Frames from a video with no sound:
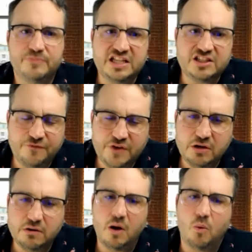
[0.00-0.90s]
Let's
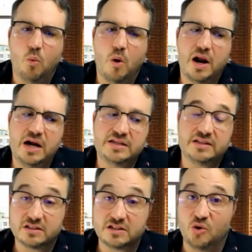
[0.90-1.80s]
figure out what it is
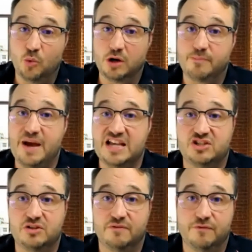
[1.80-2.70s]
that's going to work
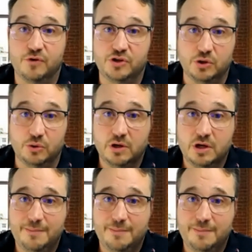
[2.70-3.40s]
best for you